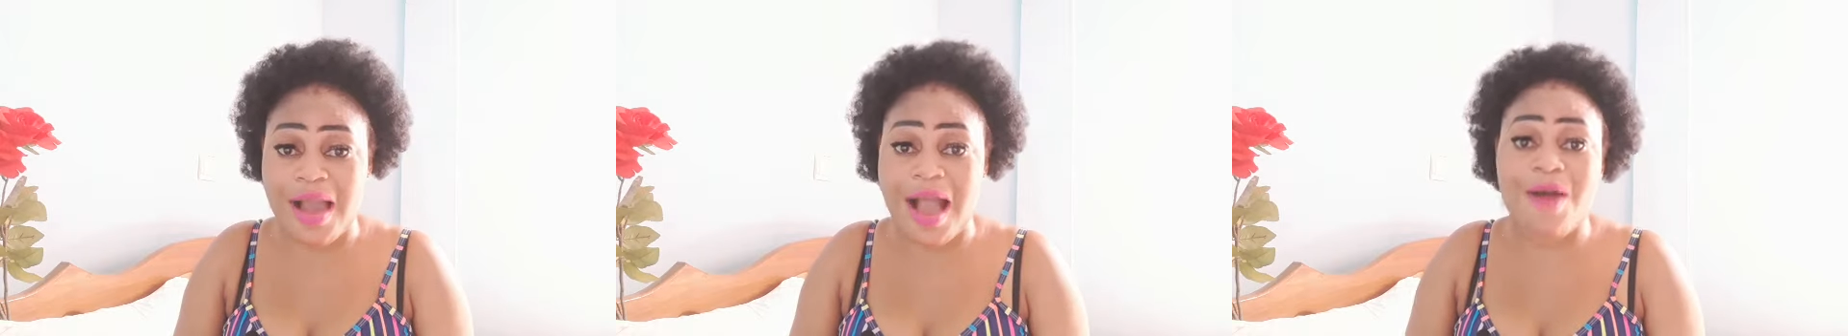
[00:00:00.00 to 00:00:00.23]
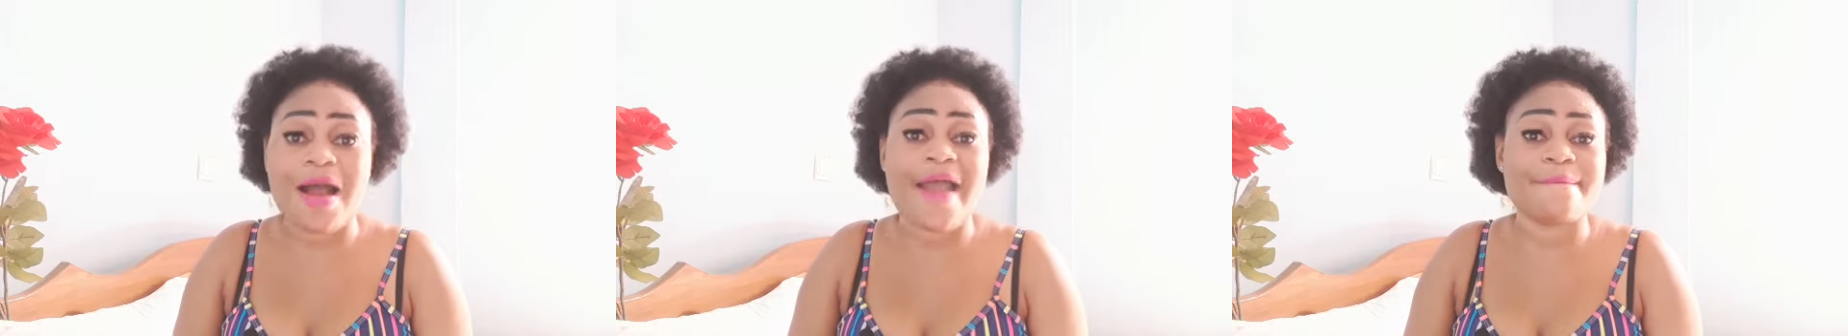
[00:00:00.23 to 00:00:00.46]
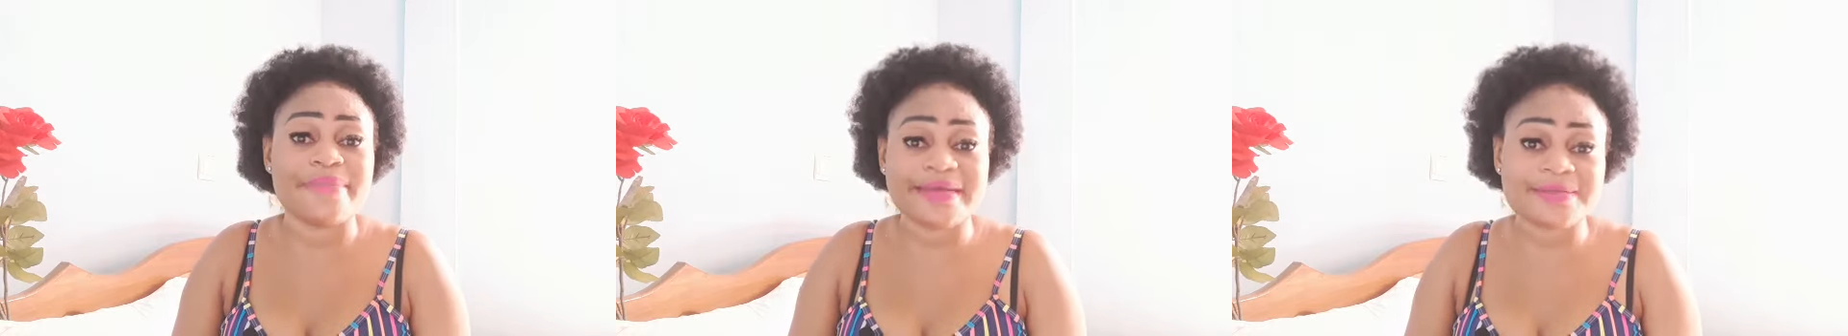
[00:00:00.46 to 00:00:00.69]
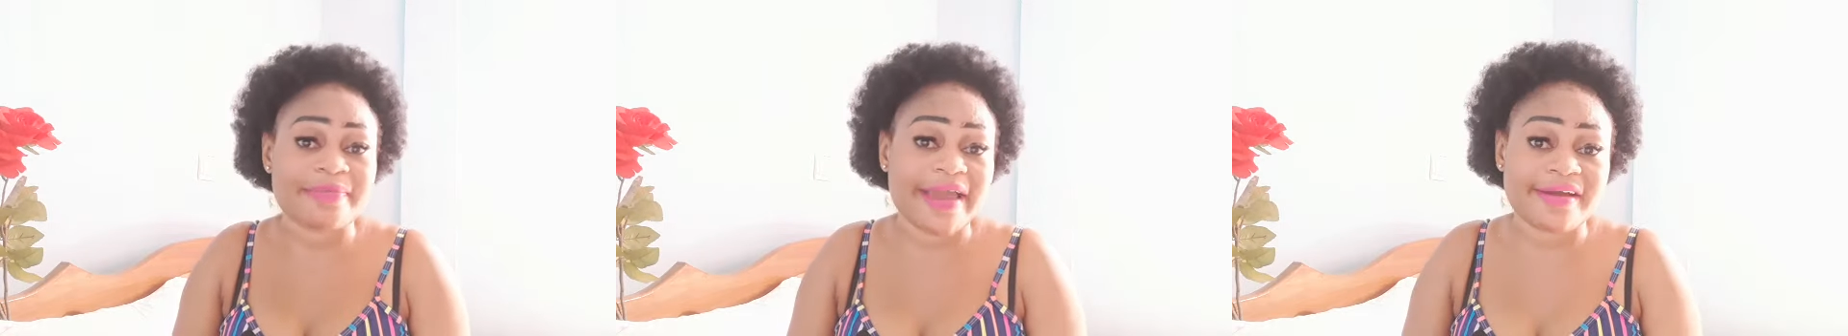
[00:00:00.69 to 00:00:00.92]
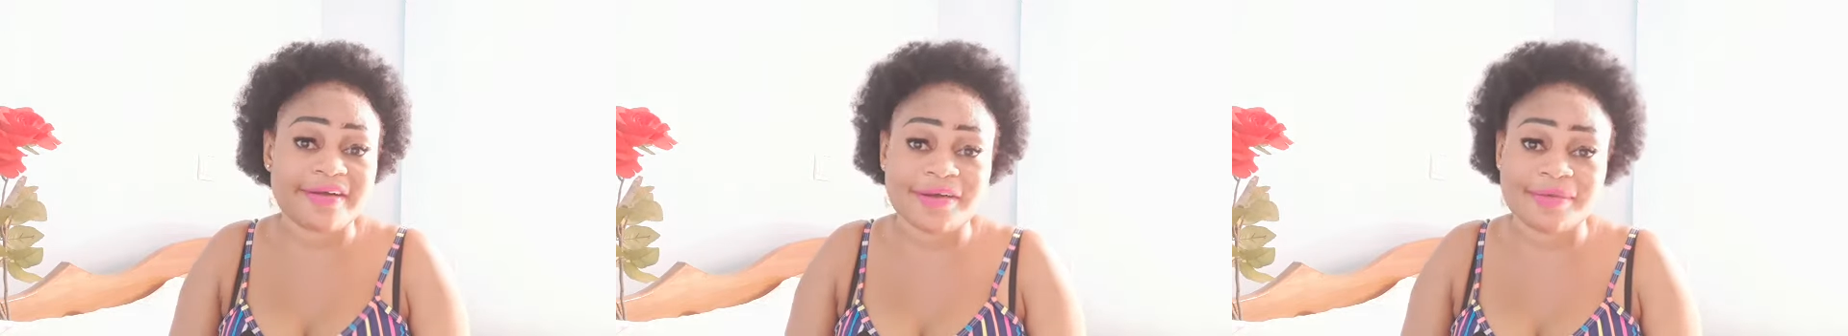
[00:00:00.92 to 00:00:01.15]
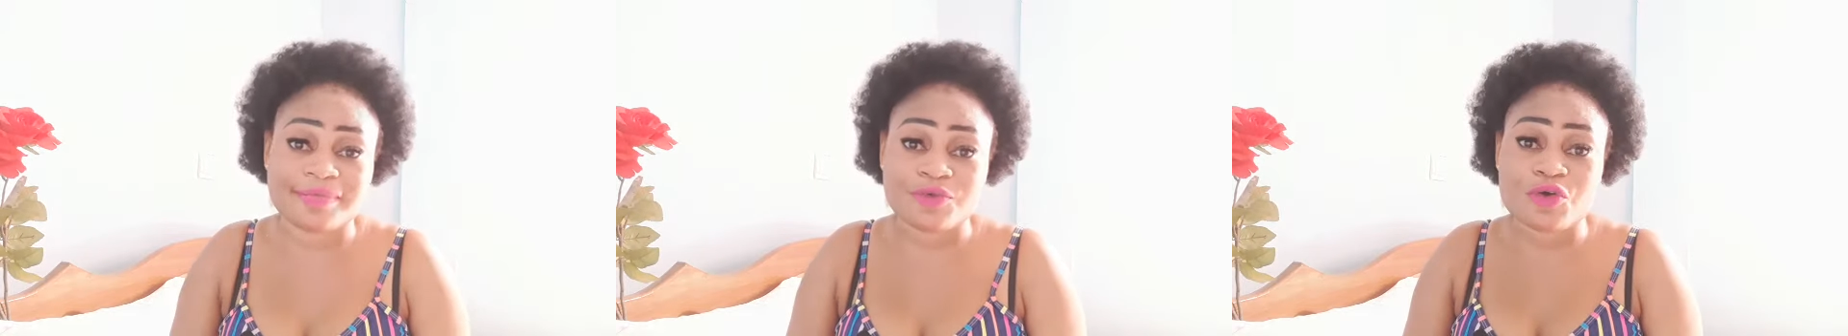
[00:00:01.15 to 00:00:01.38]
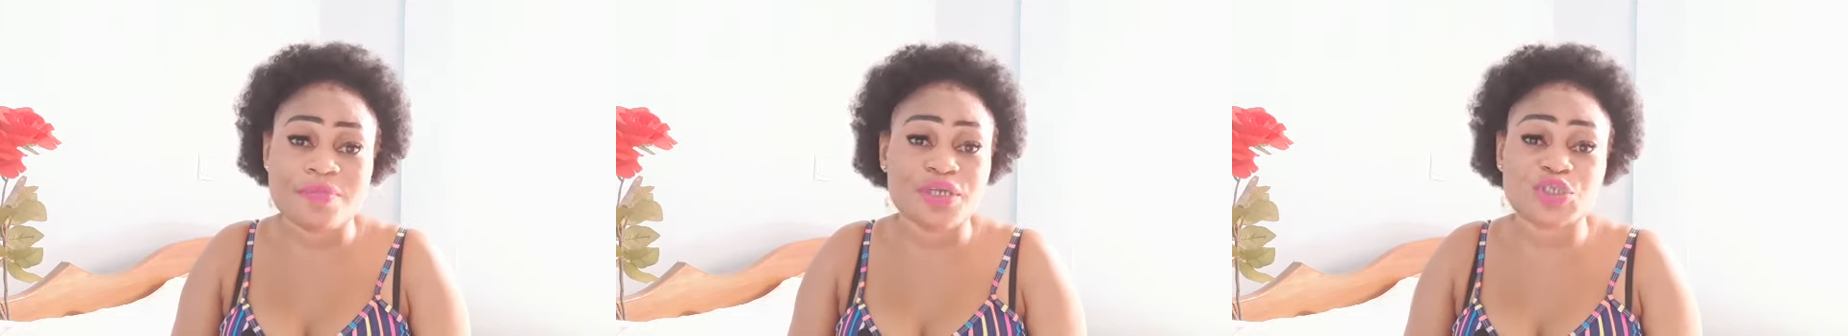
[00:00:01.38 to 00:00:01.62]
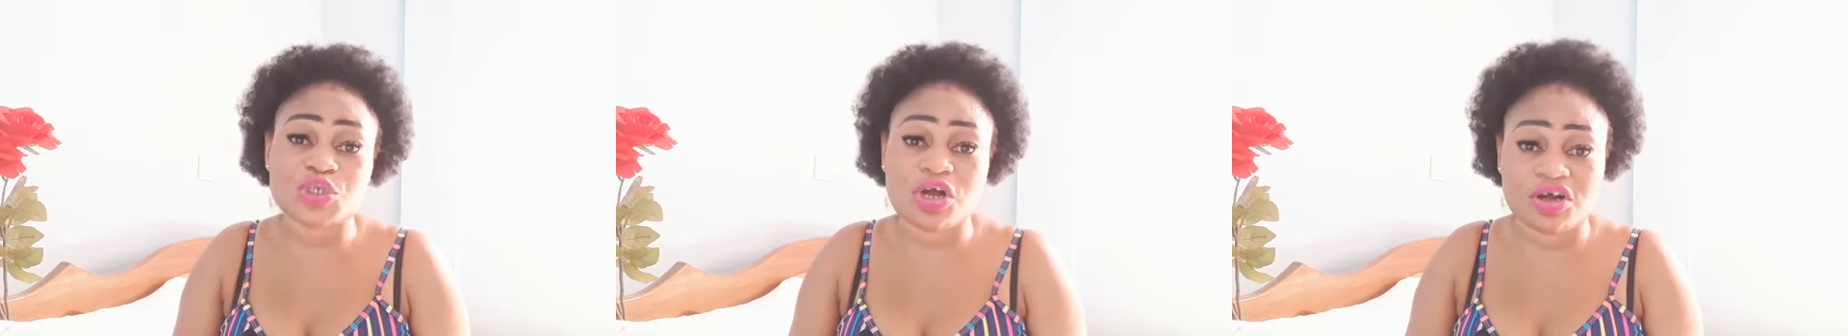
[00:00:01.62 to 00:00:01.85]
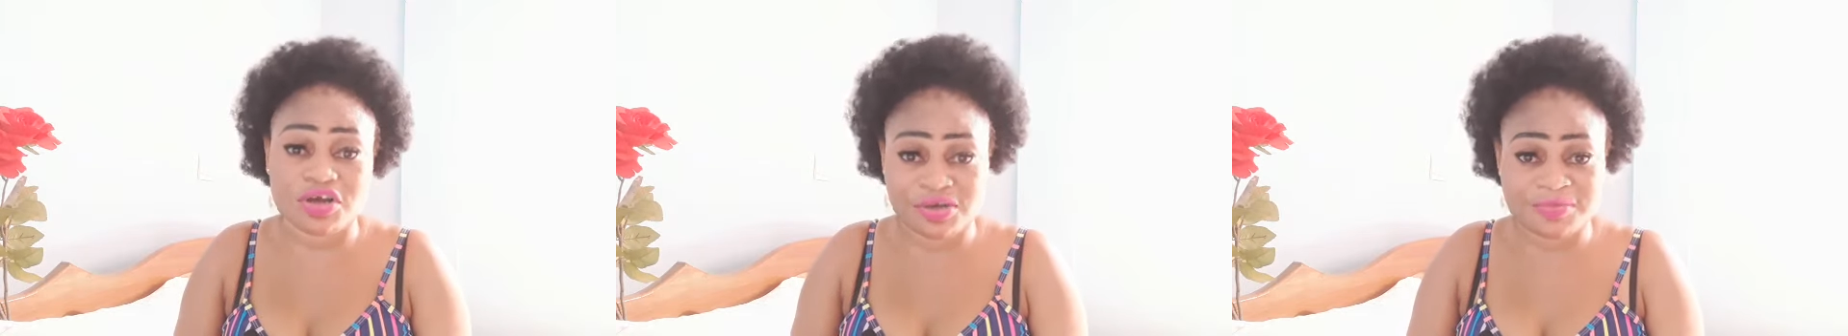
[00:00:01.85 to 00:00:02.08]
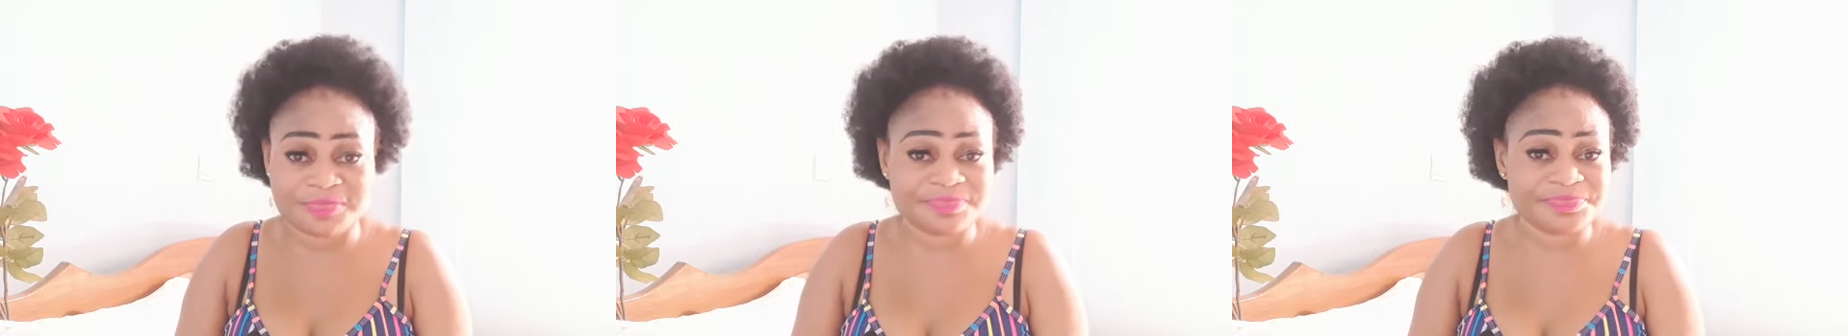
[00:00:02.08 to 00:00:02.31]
how I mix my cream. You'll be shocked.